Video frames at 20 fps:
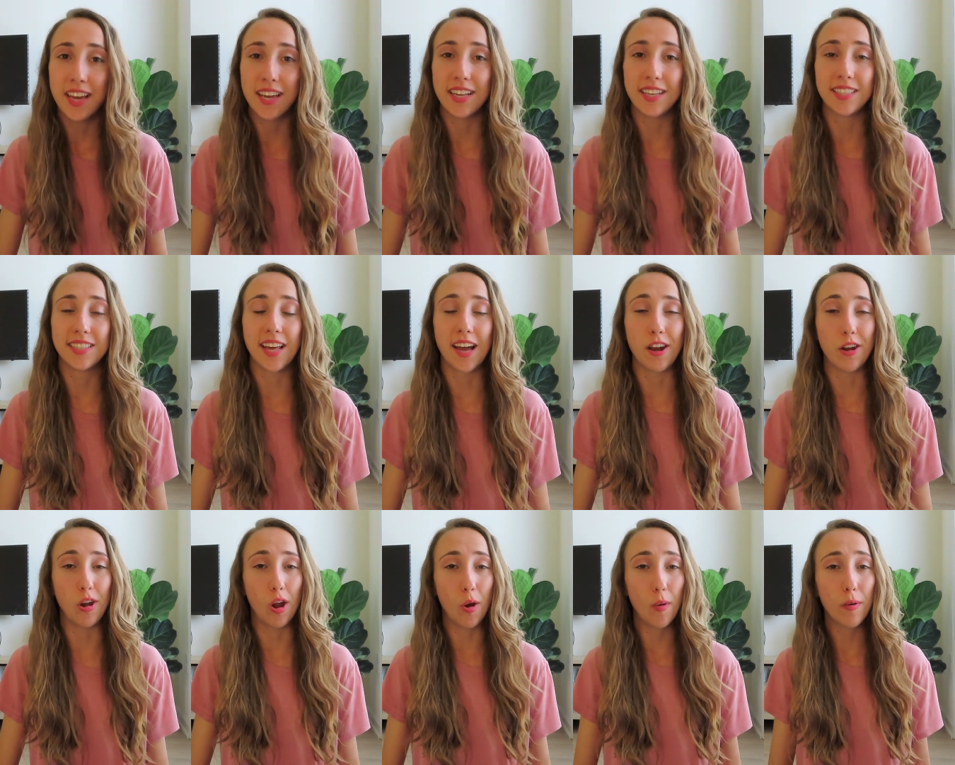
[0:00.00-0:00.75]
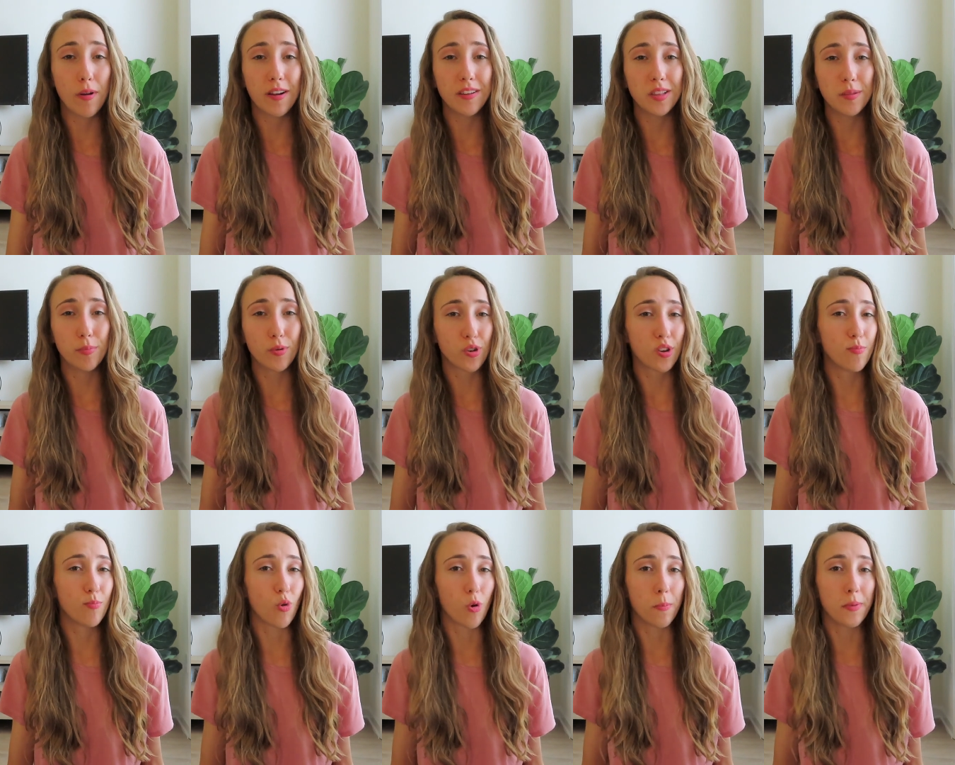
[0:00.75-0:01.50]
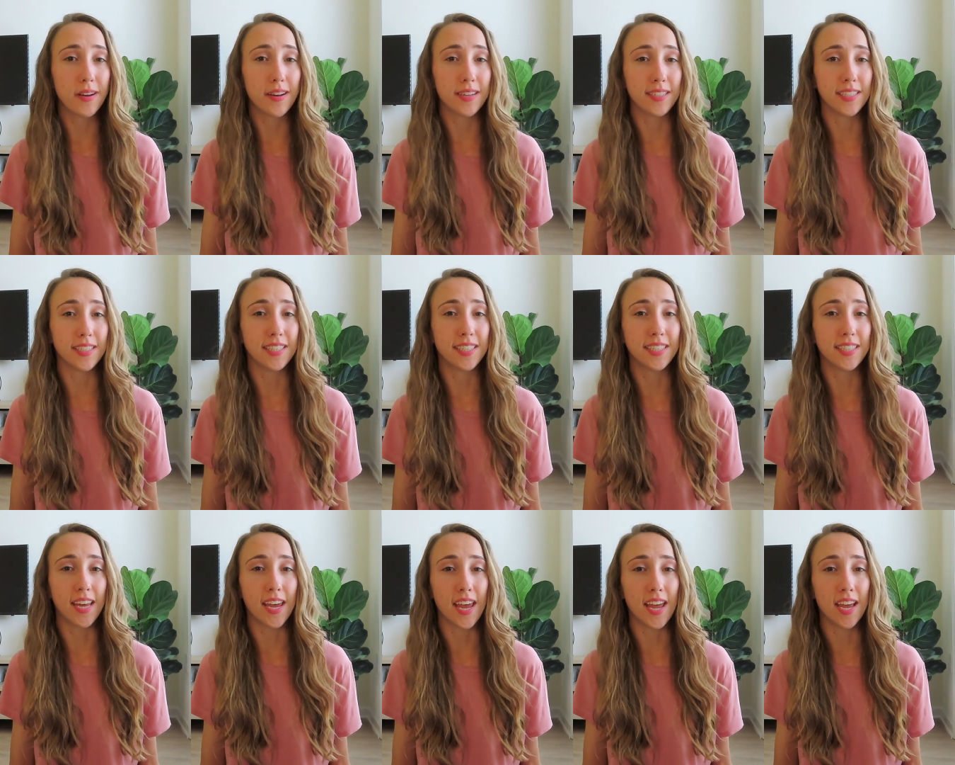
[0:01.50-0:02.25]
is that nowhere in the Book of Mormon does it
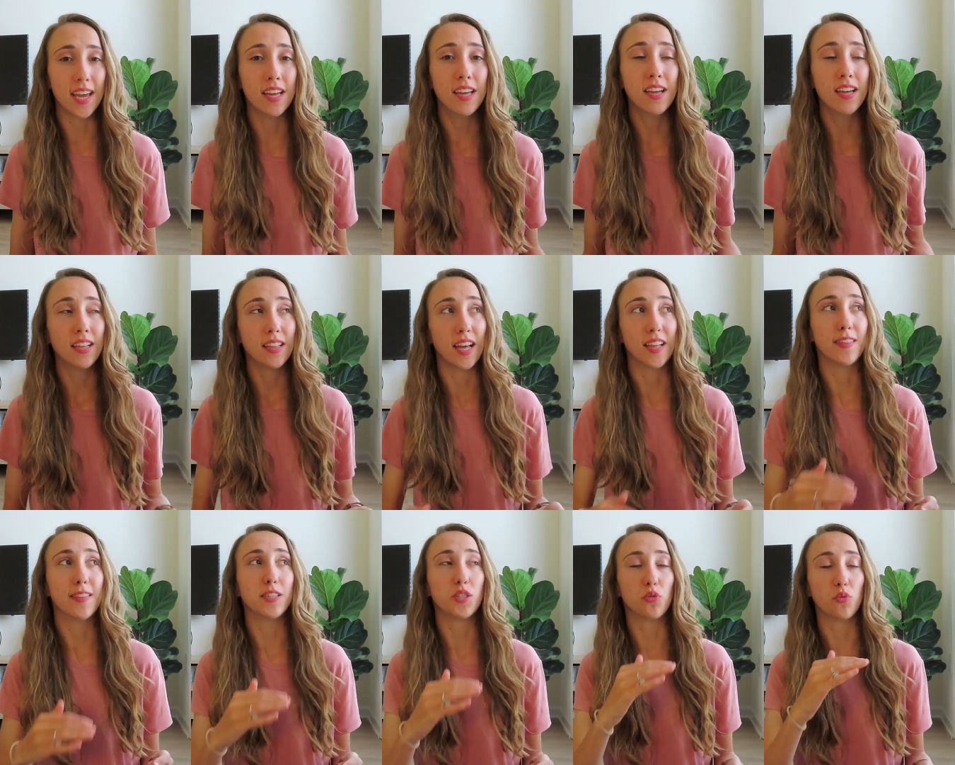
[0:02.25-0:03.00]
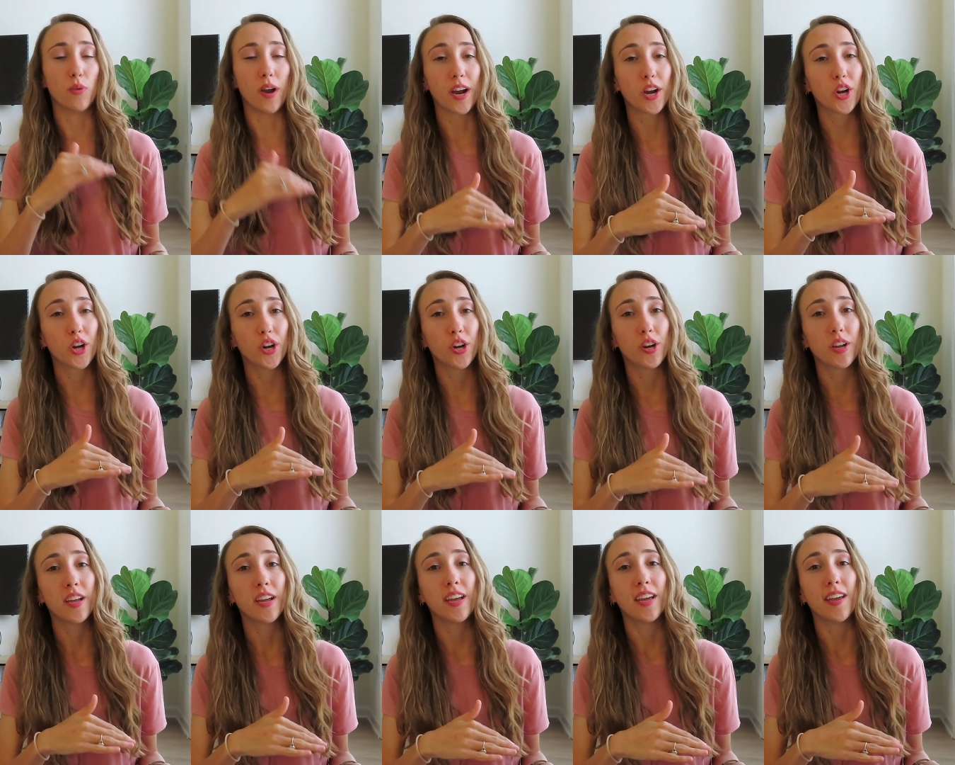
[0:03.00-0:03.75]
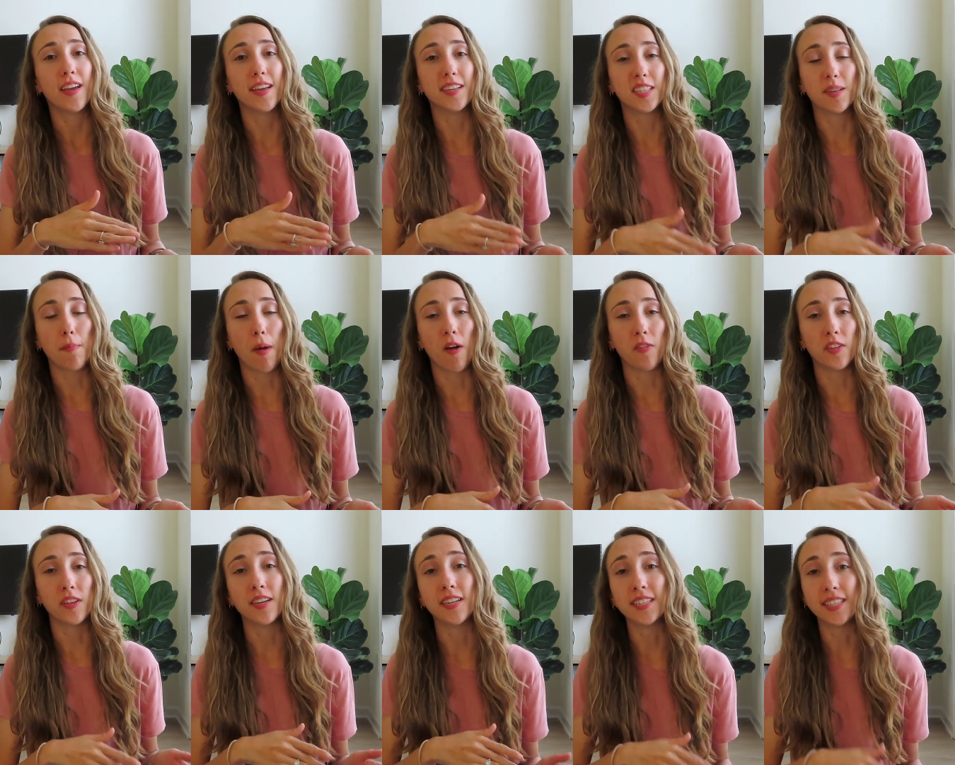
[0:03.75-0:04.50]
say that this record is
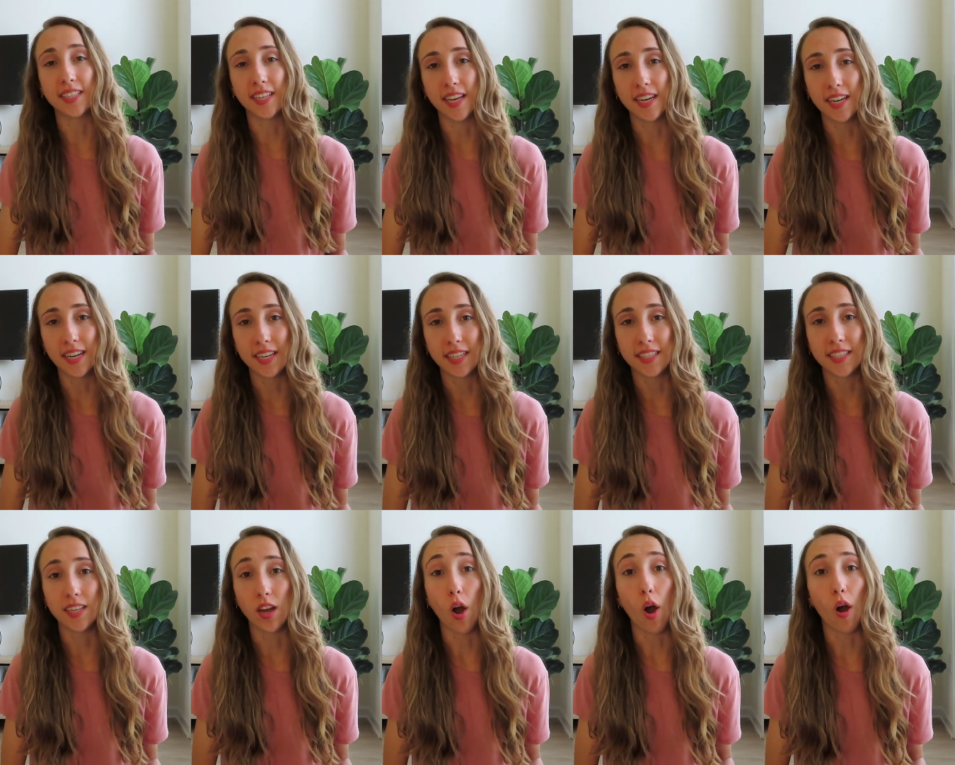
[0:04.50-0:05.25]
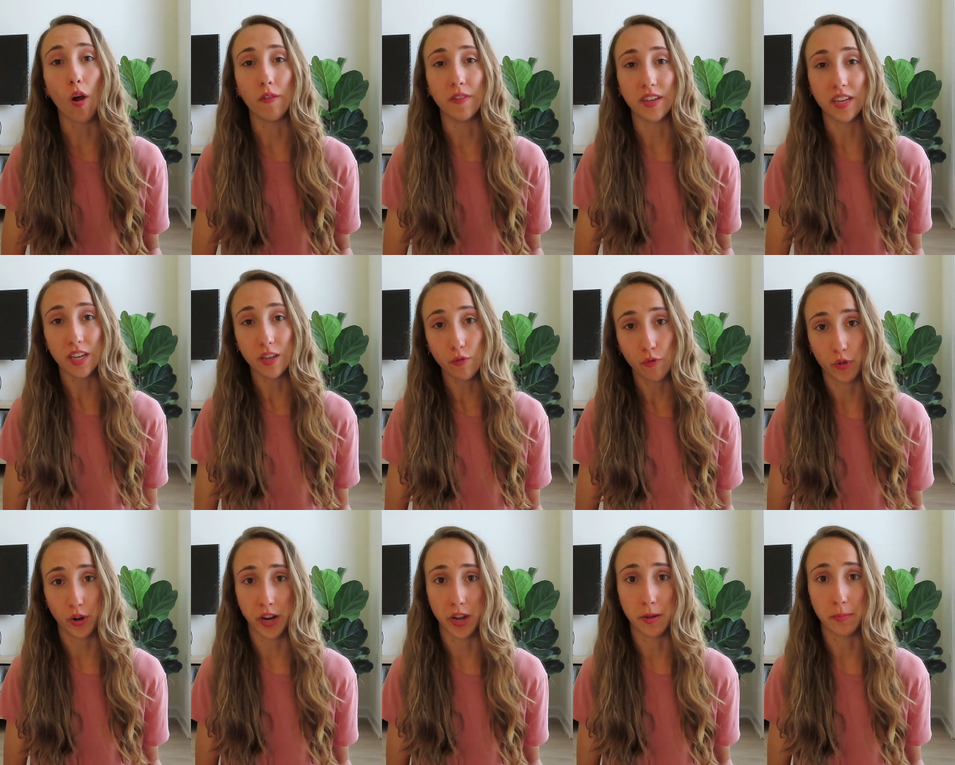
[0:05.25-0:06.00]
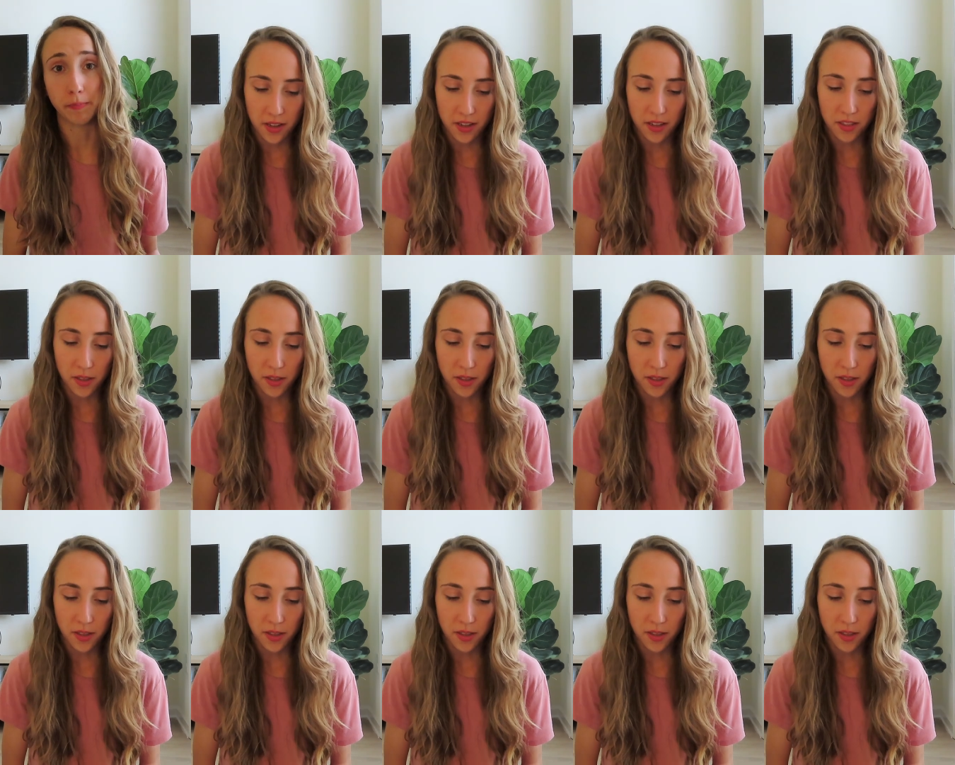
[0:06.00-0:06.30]
about the descendants of Ephraim.